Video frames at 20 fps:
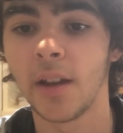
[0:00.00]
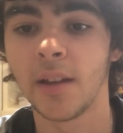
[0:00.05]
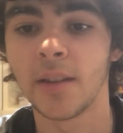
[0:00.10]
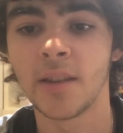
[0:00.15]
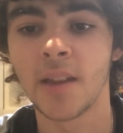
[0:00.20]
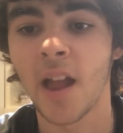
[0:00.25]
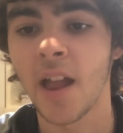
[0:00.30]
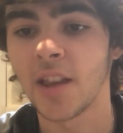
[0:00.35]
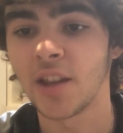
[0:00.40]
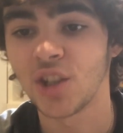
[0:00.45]
It's
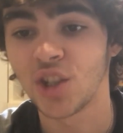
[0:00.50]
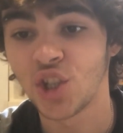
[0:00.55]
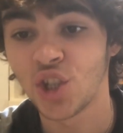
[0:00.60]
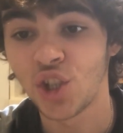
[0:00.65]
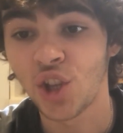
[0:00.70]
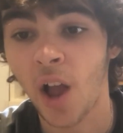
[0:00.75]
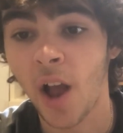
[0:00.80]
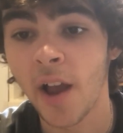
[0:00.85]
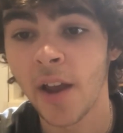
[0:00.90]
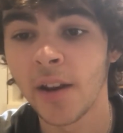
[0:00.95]
that
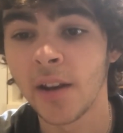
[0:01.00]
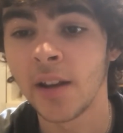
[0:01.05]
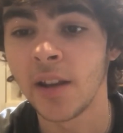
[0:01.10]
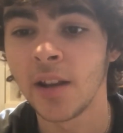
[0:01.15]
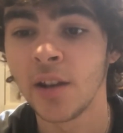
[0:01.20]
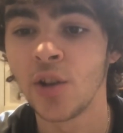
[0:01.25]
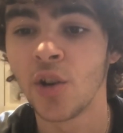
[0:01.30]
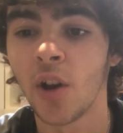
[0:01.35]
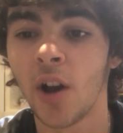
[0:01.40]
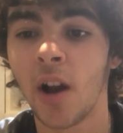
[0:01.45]
shine
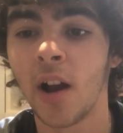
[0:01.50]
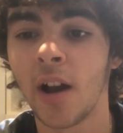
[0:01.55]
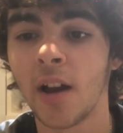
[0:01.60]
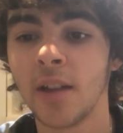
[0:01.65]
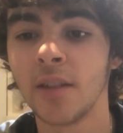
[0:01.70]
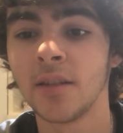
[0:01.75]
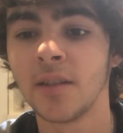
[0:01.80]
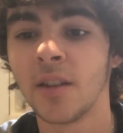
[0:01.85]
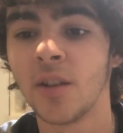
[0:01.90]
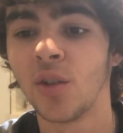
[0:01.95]
in your
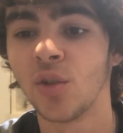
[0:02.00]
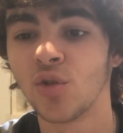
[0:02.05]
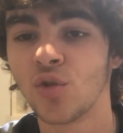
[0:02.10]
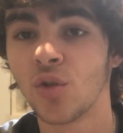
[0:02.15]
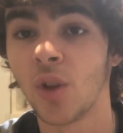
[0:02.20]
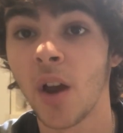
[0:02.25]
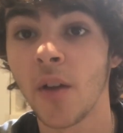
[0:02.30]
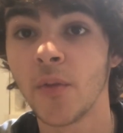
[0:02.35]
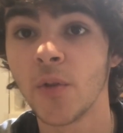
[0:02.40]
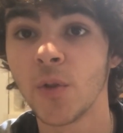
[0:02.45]
eyes that'll
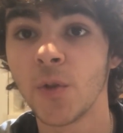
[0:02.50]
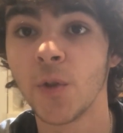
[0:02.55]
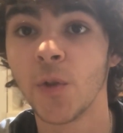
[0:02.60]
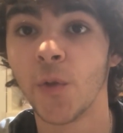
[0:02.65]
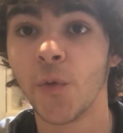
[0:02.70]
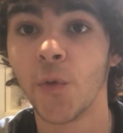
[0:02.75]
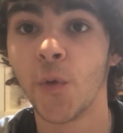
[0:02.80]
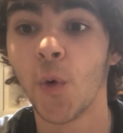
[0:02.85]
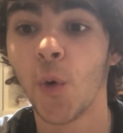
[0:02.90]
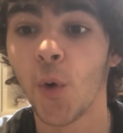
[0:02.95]
drive you to the
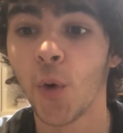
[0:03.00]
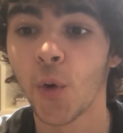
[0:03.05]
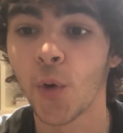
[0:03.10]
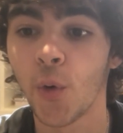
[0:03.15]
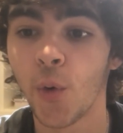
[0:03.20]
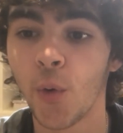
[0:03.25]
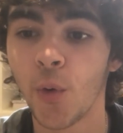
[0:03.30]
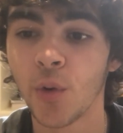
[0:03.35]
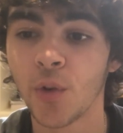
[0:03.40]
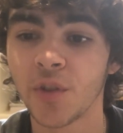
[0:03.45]
four
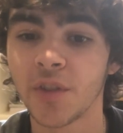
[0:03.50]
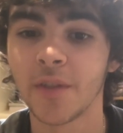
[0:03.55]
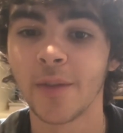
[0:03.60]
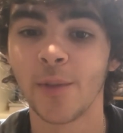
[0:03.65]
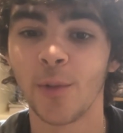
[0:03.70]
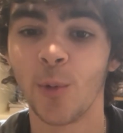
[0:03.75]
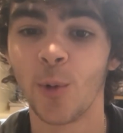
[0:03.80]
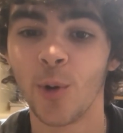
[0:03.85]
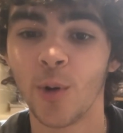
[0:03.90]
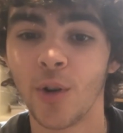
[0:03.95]
corners of
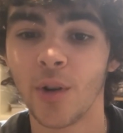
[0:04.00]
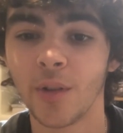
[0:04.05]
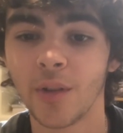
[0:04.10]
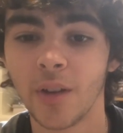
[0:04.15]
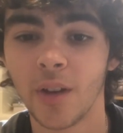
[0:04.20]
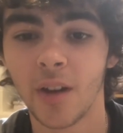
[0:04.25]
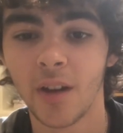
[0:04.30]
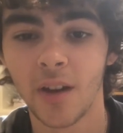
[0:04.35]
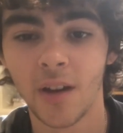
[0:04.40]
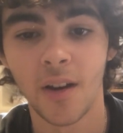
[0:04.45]
the
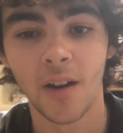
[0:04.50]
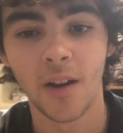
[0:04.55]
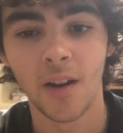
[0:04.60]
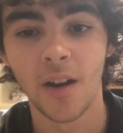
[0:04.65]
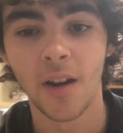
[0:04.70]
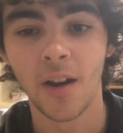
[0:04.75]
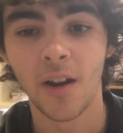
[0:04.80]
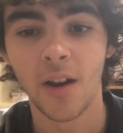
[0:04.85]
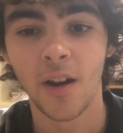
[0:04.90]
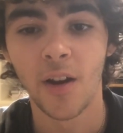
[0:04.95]
world.
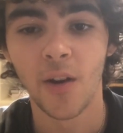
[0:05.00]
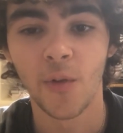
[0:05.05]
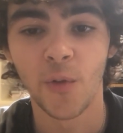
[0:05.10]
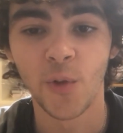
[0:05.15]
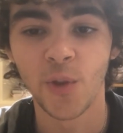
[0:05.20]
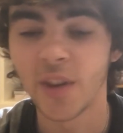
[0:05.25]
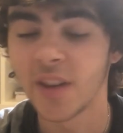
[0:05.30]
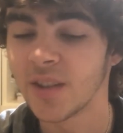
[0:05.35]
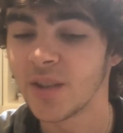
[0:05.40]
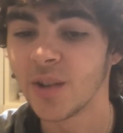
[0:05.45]

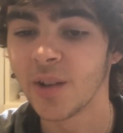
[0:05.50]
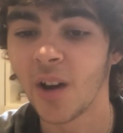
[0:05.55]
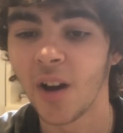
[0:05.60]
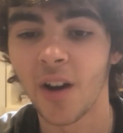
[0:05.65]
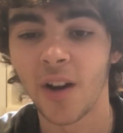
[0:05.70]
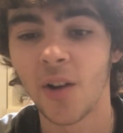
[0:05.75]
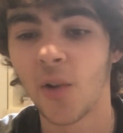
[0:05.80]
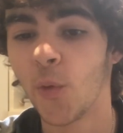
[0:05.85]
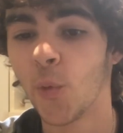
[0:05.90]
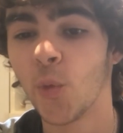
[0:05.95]
For this, you
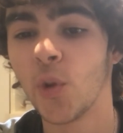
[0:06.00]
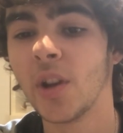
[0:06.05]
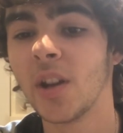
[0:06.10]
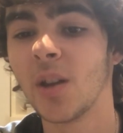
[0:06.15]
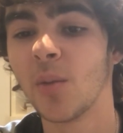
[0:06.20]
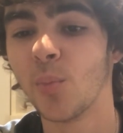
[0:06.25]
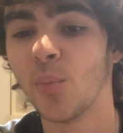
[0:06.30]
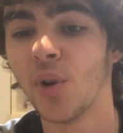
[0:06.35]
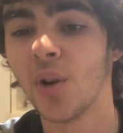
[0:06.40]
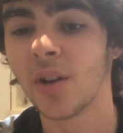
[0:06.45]
got
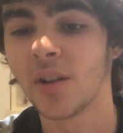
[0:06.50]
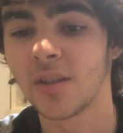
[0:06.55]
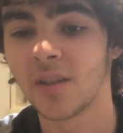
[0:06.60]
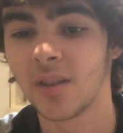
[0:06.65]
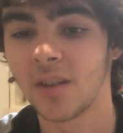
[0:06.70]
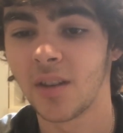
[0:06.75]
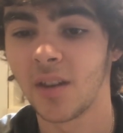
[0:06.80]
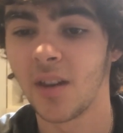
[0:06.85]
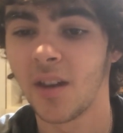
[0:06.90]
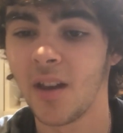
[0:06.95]
reading
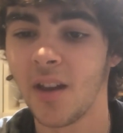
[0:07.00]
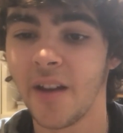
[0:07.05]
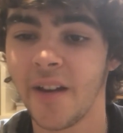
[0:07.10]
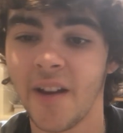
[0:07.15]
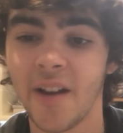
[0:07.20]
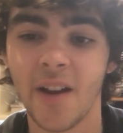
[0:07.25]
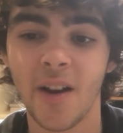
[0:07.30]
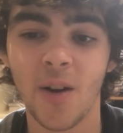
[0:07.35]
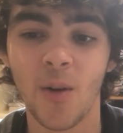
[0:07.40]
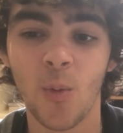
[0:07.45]
books,
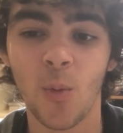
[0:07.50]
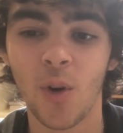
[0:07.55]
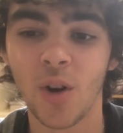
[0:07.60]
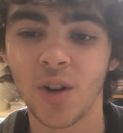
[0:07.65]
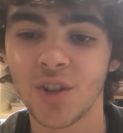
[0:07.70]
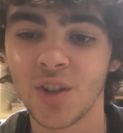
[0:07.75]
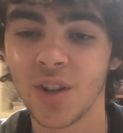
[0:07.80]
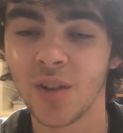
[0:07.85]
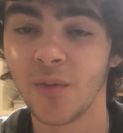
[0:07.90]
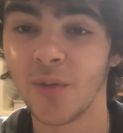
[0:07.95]

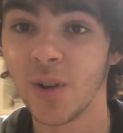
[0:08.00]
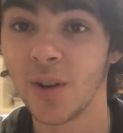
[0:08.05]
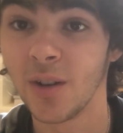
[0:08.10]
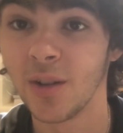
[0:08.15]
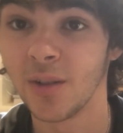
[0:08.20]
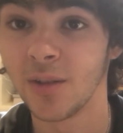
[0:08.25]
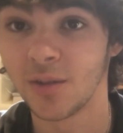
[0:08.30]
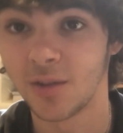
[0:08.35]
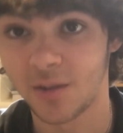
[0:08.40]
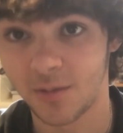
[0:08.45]
watching
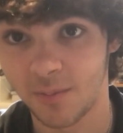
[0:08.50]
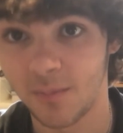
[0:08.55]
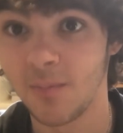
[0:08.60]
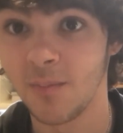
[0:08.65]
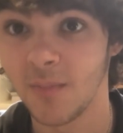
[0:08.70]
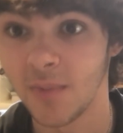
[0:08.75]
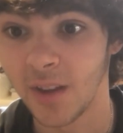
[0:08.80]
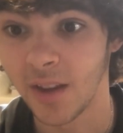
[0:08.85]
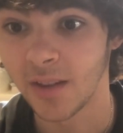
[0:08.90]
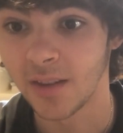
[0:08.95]
videos
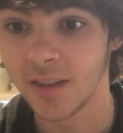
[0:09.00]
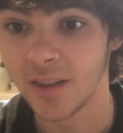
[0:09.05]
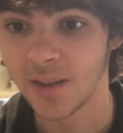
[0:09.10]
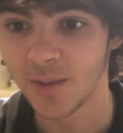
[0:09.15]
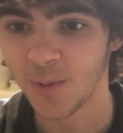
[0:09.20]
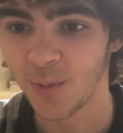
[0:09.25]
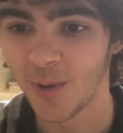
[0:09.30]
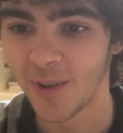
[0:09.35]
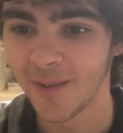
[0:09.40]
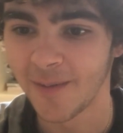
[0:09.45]
like
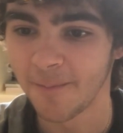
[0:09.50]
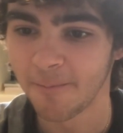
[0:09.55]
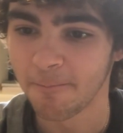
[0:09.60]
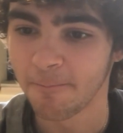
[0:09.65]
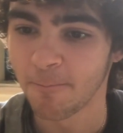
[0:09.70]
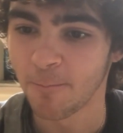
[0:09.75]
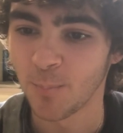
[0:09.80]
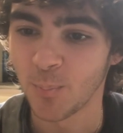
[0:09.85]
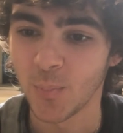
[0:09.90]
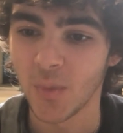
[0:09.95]
this one,
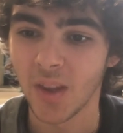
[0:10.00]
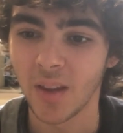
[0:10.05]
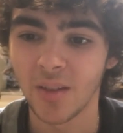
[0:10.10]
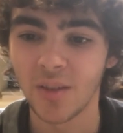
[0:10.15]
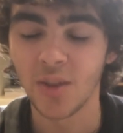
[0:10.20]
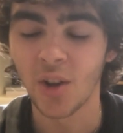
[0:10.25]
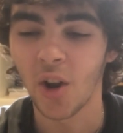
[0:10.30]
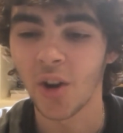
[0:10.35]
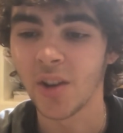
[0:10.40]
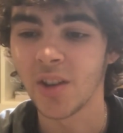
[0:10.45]

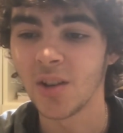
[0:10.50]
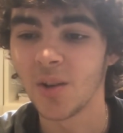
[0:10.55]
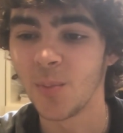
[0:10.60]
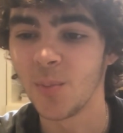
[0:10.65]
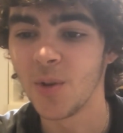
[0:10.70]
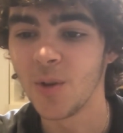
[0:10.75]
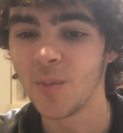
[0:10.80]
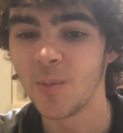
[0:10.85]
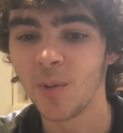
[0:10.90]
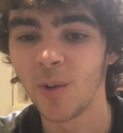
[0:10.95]
talking to
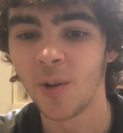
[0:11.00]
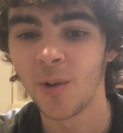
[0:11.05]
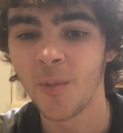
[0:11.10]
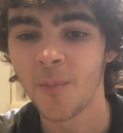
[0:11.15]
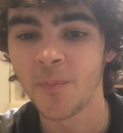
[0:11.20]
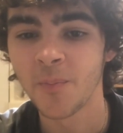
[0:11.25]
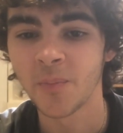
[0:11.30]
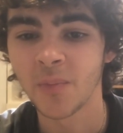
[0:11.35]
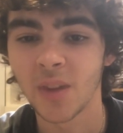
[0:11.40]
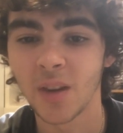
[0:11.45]

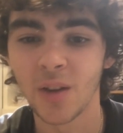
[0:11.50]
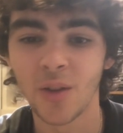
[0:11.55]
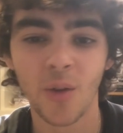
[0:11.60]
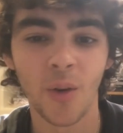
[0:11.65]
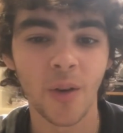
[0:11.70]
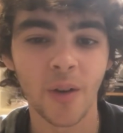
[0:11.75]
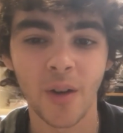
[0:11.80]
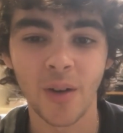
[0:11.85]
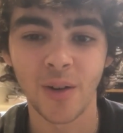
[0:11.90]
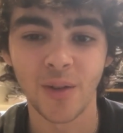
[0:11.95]
people,
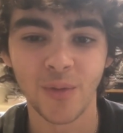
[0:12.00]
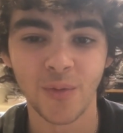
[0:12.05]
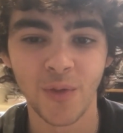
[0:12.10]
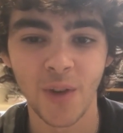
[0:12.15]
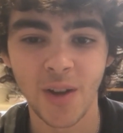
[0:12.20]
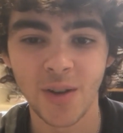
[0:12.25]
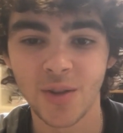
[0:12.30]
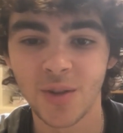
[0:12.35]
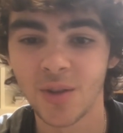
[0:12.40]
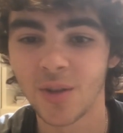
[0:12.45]
going on
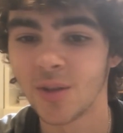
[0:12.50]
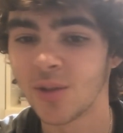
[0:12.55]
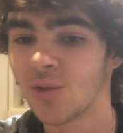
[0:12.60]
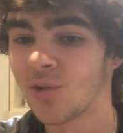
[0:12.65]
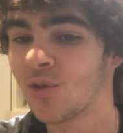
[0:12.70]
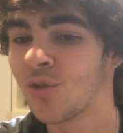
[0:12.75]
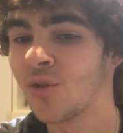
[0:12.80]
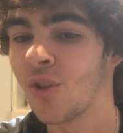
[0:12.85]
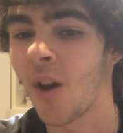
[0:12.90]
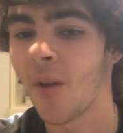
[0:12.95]

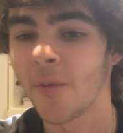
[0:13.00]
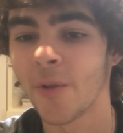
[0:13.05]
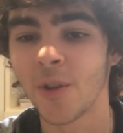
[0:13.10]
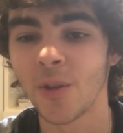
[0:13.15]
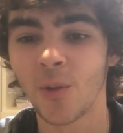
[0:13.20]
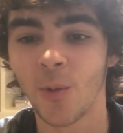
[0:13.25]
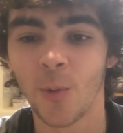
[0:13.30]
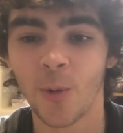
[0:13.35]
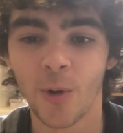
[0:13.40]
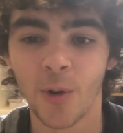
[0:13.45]
adventures,
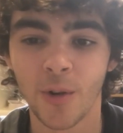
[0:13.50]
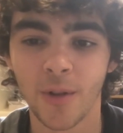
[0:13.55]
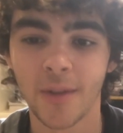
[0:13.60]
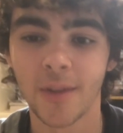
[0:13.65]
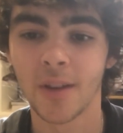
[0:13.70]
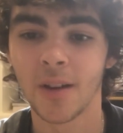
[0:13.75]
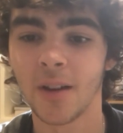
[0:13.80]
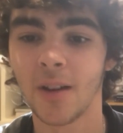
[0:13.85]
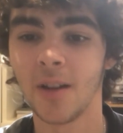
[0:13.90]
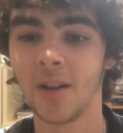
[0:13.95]
traveling the world.